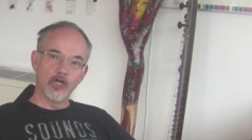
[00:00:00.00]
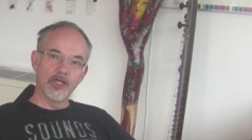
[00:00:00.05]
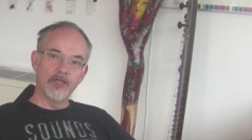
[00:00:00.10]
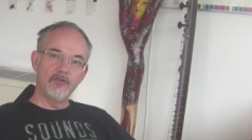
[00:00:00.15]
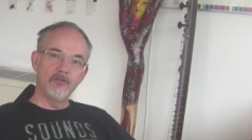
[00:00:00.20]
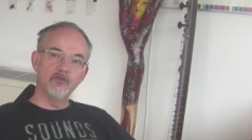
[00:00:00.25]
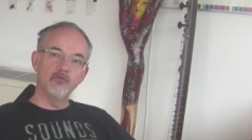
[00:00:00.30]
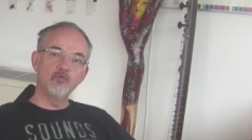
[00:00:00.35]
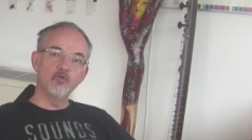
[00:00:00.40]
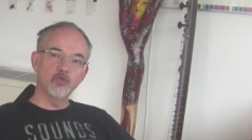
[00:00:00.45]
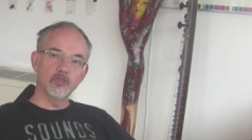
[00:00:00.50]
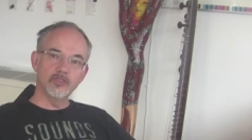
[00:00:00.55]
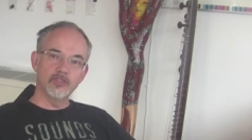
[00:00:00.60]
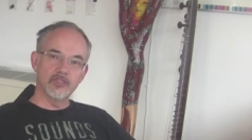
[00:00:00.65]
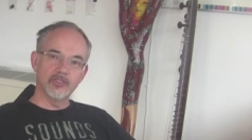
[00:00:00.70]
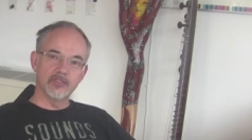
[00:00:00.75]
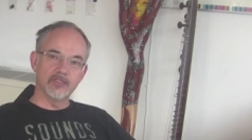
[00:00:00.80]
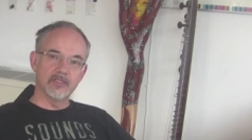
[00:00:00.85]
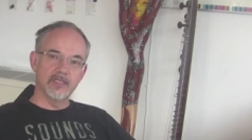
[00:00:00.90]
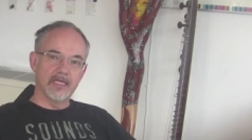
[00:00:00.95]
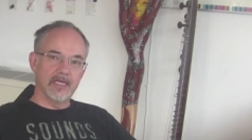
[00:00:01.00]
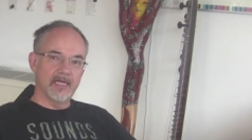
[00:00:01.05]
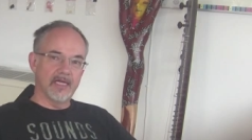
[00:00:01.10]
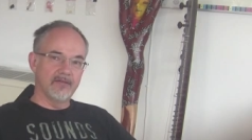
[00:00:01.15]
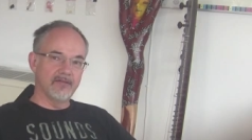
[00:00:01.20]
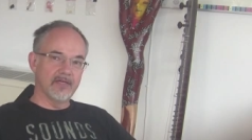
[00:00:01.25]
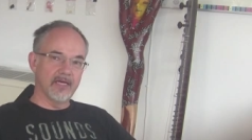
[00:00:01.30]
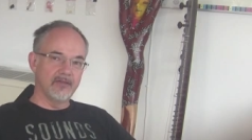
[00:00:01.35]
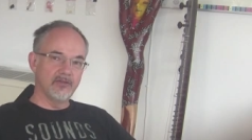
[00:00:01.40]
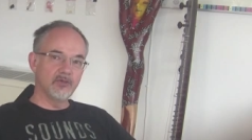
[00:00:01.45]
in the woods
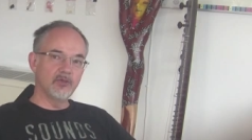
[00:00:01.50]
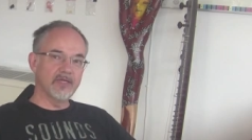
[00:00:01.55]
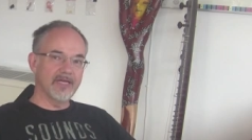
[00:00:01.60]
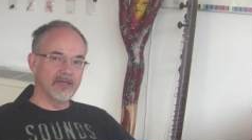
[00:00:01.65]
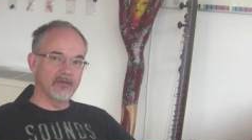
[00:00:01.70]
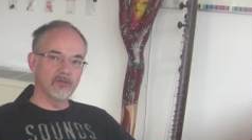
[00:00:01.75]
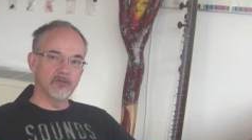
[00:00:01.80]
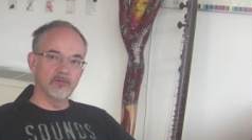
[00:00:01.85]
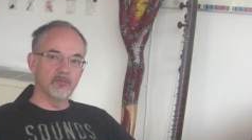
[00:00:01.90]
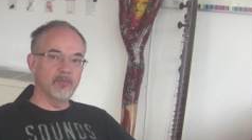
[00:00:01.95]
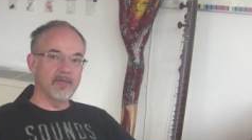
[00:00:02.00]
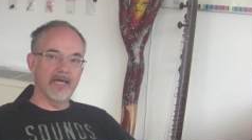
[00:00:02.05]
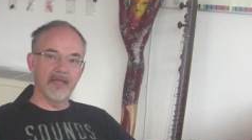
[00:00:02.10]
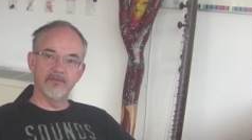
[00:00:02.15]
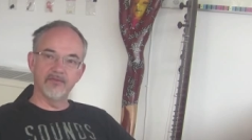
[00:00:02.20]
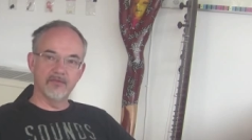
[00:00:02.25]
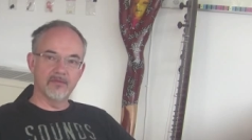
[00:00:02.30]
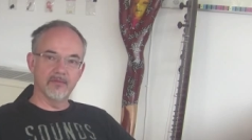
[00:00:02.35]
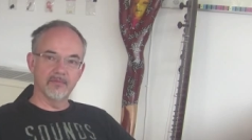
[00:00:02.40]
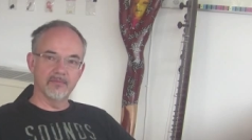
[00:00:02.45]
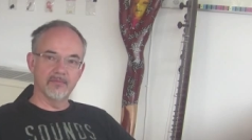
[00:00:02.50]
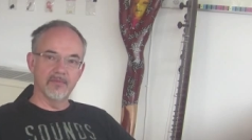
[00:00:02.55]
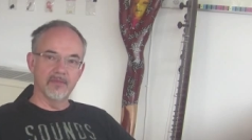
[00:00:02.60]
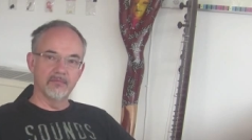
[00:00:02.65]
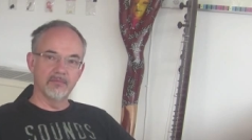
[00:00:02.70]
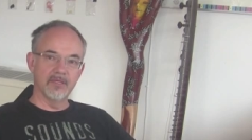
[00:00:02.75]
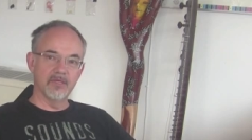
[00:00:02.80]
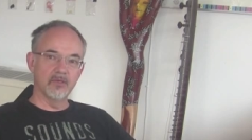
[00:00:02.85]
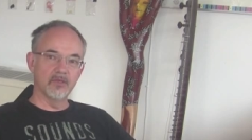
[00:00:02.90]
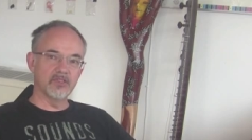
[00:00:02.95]
and and you cannot plant them
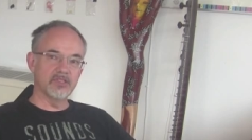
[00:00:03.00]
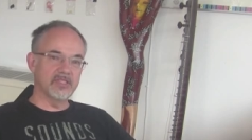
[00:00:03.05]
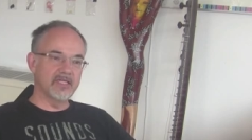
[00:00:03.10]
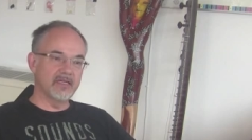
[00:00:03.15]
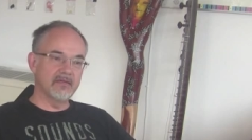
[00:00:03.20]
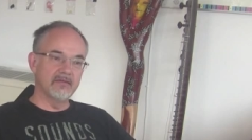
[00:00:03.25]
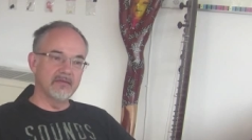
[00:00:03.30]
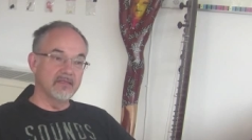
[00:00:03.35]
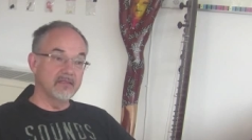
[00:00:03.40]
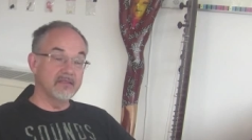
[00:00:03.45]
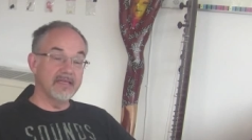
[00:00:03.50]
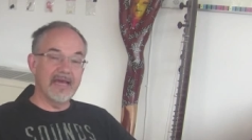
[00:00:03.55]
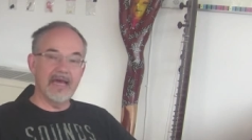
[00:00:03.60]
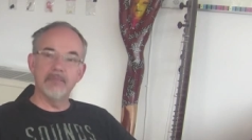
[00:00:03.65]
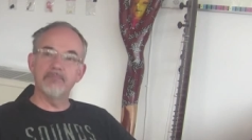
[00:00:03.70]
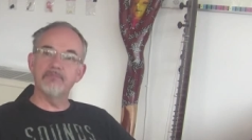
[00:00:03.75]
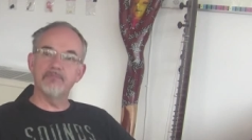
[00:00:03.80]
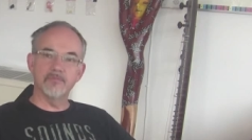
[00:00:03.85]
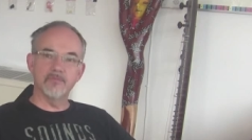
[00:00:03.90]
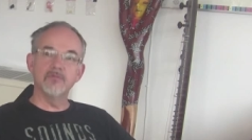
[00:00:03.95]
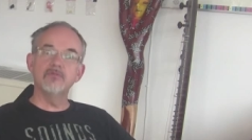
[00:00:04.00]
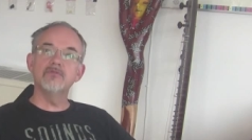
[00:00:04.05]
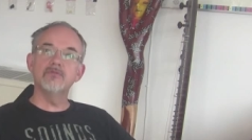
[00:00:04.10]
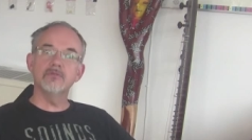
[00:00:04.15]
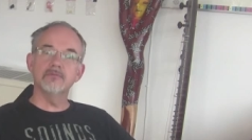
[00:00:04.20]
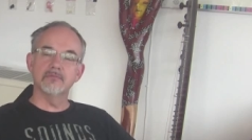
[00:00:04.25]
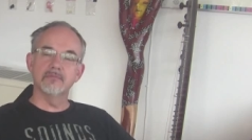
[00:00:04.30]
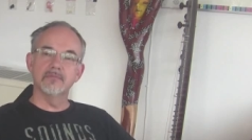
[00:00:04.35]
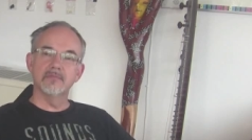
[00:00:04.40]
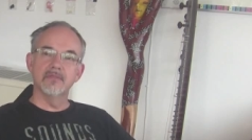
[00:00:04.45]
because they they happen
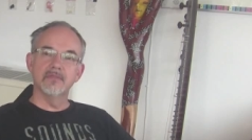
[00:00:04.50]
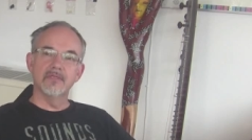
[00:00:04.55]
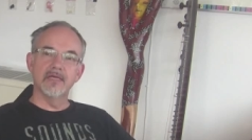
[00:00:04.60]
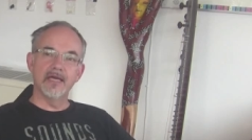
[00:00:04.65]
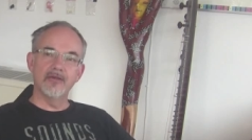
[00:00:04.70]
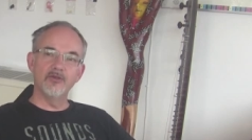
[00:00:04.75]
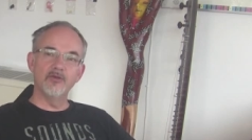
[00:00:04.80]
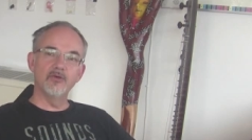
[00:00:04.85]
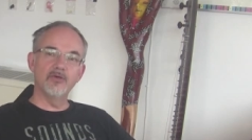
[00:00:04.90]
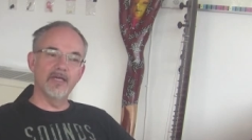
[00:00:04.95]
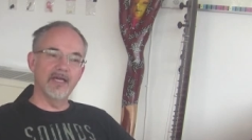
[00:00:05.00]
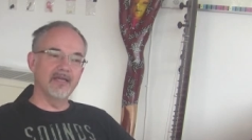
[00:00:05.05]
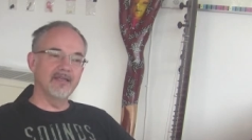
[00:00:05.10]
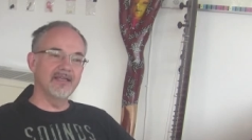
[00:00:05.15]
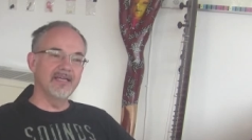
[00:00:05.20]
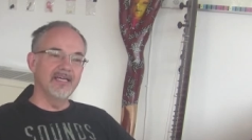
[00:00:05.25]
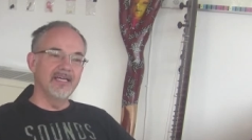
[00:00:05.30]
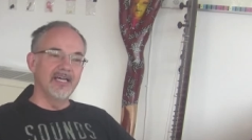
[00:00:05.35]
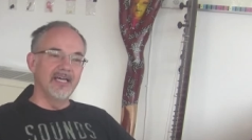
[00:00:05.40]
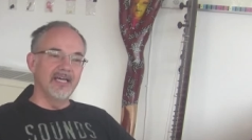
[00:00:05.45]
and you can